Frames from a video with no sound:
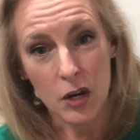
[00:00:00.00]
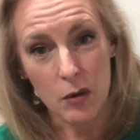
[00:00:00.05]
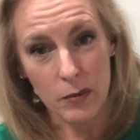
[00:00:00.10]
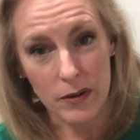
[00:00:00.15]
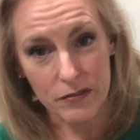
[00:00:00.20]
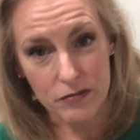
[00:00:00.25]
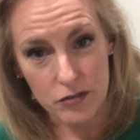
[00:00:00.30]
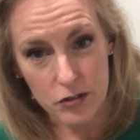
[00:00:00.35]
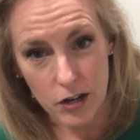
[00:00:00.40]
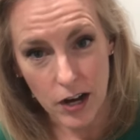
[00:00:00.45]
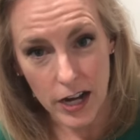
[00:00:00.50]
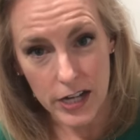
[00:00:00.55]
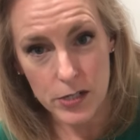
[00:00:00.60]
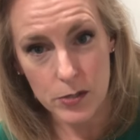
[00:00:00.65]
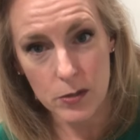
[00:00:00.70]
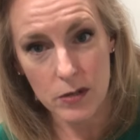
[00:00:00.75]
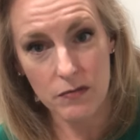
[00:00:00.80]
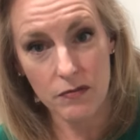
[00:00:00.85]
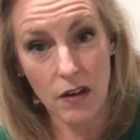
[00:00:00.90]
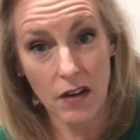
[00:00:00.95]
We've tried
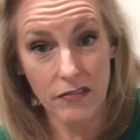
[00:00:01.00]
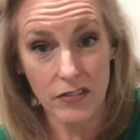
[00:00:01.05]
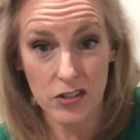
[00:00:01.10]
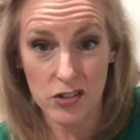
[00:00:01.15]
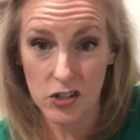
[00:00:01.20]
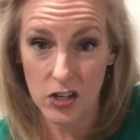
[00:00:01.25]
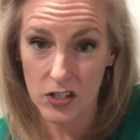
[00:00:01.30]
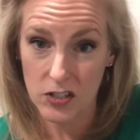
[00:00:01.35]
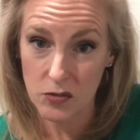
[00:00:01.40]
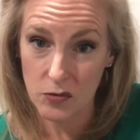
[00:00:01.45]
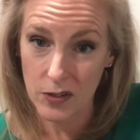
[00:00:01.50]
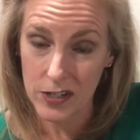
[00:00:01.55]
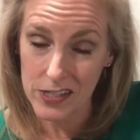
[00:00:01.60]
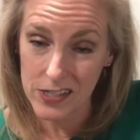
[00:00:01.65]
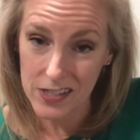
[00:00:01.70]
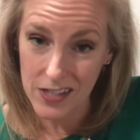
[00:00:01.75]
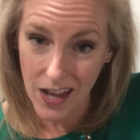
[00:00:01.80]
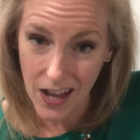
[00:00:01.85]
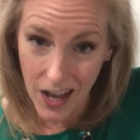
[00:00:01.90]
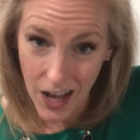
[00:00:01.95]
to involve the chest
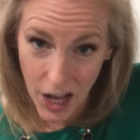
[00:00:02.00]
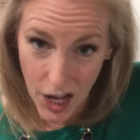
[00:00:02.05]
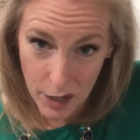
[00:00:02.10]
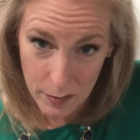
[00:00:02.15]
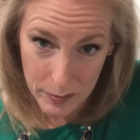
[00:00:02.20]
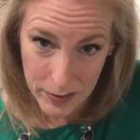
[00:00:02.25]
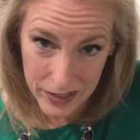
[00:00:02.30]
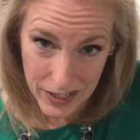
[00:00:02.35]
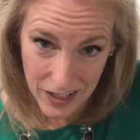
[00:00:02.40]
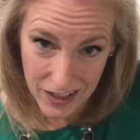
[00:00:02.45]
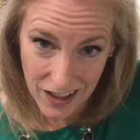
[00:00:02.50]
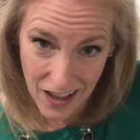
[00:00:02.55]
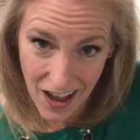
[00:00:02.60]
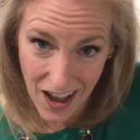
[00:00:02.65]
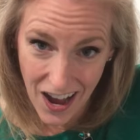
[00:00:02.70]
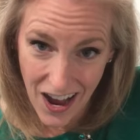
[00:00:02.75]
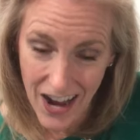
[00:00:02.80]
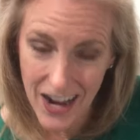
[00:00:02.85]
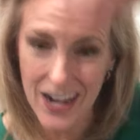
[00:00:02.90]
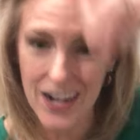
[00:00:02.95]
voice up a little
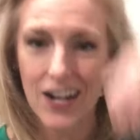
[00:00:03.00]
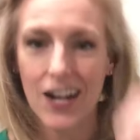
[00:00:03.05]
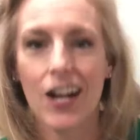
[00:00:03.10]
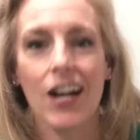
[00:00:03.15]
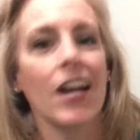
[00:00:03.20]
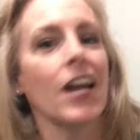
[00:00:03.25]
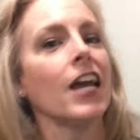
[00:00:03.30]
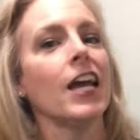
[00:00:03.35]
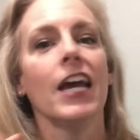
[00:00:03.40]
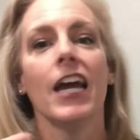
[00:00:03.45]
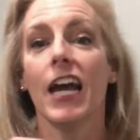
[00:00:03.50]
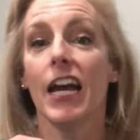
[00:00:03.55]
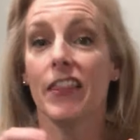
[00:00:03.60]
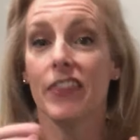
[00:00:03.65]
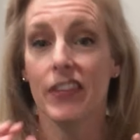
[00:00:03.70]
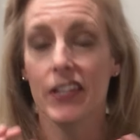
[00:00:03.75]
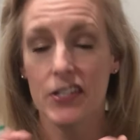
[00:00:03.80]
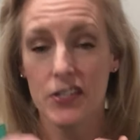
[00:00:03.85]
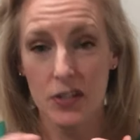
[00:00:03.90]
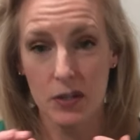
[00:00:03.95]
higher,
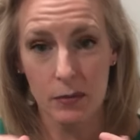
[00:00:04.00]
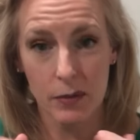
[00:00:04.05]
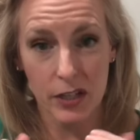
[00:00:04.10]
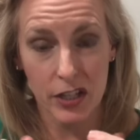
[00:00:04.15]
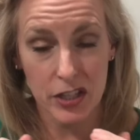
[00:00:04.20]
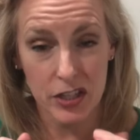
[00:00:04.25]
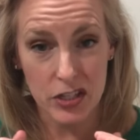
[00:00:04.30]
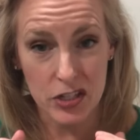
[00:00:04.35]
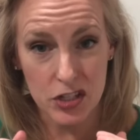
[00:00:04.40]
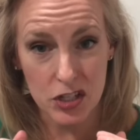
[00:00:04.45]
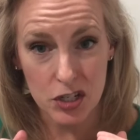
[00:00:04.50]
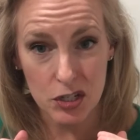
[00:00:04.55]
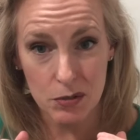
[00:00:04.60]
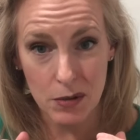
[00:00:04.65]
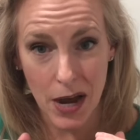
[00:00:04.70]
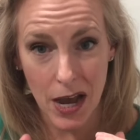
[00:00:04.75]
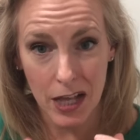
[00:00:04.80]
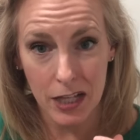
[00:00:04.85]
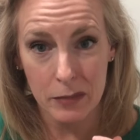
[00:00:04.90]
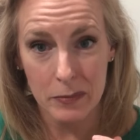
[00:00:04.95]
and these are really the two
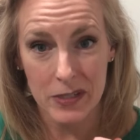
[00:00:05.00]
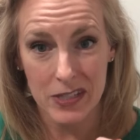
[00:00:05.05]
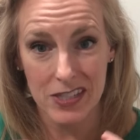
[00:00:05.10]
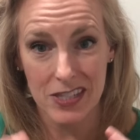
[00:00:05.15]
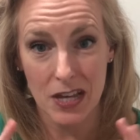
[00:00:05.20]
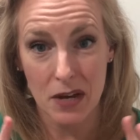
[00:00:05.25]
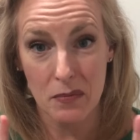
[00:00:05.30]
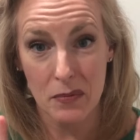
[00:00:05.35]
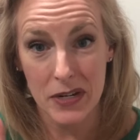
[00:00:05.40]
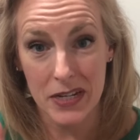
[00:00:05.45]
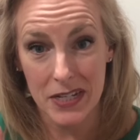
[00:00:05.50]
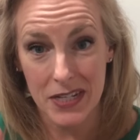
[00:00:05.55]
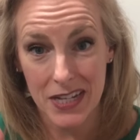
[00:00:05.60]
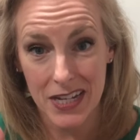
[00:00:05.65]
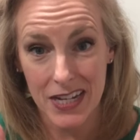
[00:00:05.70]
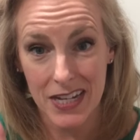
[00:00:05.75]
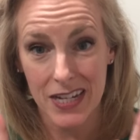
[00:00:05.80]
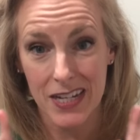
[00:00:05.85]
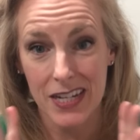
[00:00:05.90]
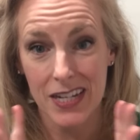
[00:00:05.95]
elements that we
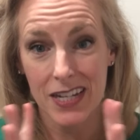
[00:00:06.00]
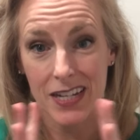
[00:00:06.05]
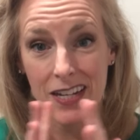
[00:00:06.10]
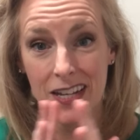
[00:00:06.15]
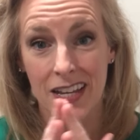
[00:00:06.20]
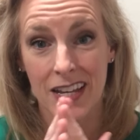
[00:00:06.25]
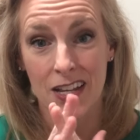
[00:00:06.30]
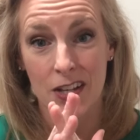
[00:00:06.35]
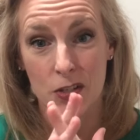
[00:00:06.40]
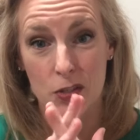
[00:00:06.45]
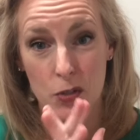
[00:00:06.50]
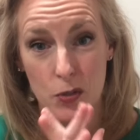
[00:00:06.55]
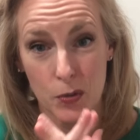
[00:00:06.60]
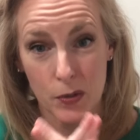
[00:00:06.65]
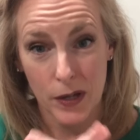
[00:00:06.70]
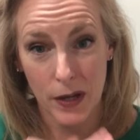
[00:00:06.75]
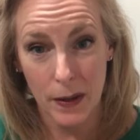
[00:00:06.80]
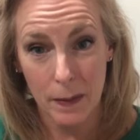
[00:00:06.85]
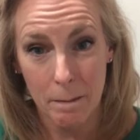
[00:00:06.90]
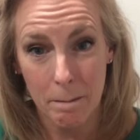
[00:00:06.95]
need to
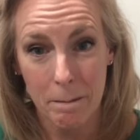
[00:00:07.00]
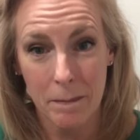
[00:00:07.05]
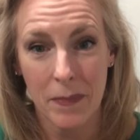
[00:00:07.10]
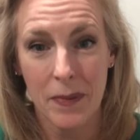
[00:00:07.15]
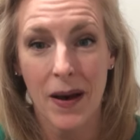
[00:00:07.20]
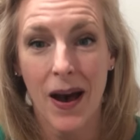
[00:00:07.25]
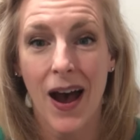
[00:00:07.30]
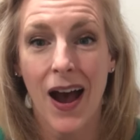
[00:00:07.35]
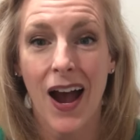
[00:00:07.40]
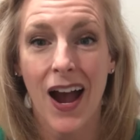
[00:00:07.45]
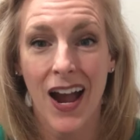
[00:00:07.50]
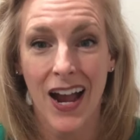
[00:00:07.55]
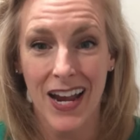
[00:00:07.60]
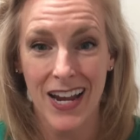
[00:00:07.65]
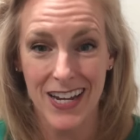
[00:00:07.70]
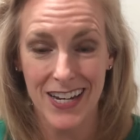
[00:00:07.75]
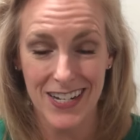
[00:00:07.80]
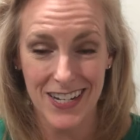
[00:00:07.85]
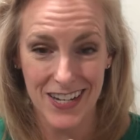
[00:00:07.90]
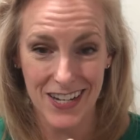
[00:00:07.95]

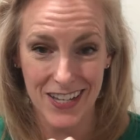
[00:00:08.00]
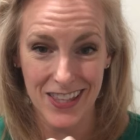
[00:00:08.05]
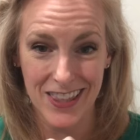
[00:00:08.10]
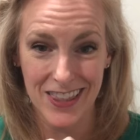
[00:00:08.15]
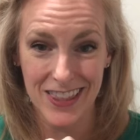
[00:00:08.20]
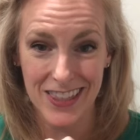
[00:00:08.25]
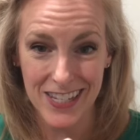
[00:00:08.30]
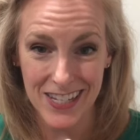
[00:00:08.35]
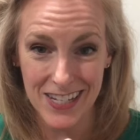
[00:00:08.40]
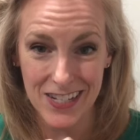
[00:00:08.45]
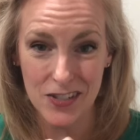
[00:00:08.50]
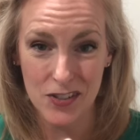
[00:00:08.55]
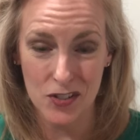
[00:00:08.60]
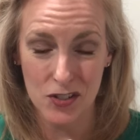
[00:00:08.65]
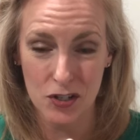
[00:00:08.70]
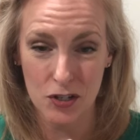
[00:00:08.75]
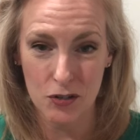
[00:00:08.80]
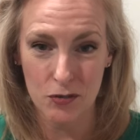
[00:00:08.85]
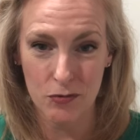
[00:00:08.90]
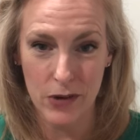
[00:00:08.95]
combine these
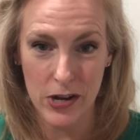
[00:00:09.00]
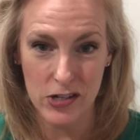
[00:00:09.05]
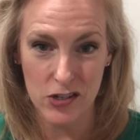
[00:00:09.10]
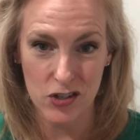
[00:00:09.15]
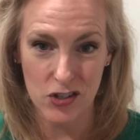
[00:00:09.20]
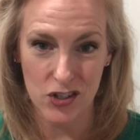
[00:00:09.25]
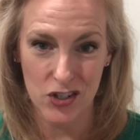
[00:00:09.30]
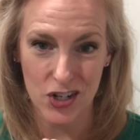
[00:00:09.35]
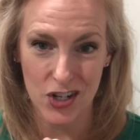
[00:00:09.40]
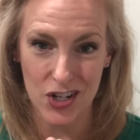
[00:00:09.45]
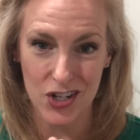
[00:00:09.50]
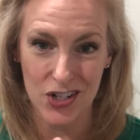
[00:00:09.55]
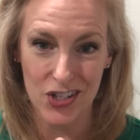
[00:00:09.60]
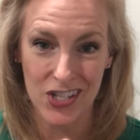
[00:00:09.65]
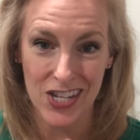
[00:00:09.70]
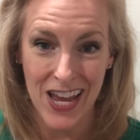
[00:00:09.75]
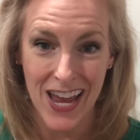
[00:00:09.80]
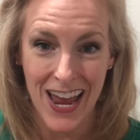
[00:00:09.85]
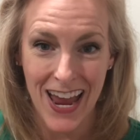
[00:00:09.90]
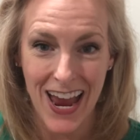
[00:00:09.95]
two
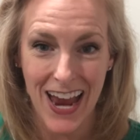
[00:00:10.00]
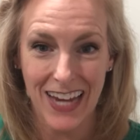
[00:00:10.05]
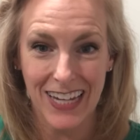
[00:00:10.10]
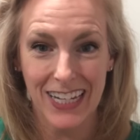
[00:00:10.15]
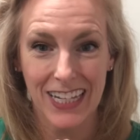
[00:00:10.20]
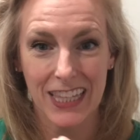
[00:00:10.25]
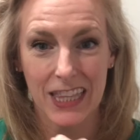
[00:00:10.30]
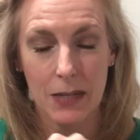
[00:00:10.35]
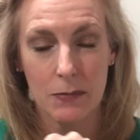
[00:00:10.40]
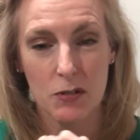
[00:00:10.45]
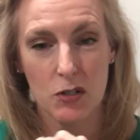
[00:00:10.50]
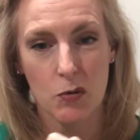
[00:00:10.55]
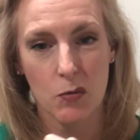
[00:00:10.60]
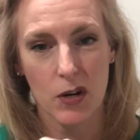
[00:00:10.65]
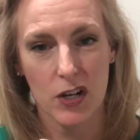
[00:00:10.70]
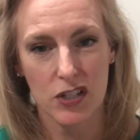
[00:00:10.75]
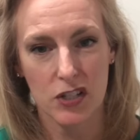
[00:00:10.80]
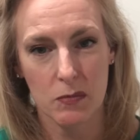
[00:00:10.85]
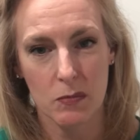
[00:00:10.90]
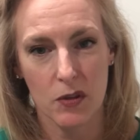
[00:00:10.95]
registers and get them to
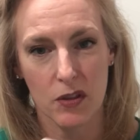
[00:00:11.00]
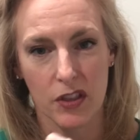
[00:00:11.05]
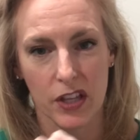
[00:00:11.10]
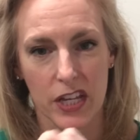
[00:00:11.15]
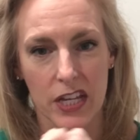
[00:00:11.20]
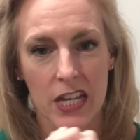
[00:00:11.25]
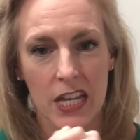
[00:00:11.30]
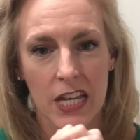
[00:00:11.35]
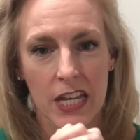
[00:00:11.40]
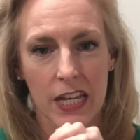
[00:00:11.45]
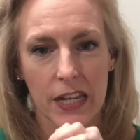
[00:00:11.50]
work smoothly.